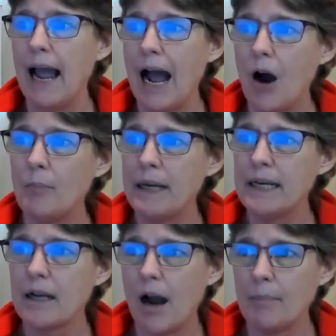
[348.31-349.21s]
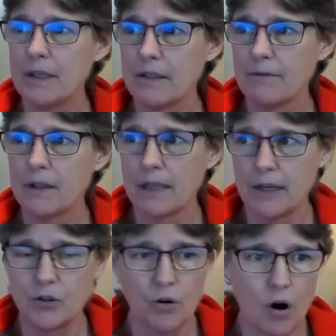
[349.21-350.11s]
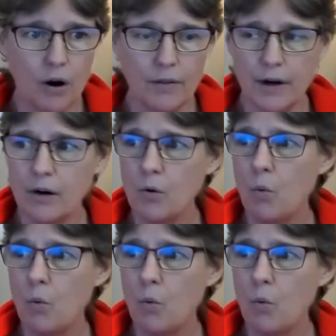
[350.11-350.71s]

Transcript: How many copies of the ledger are there?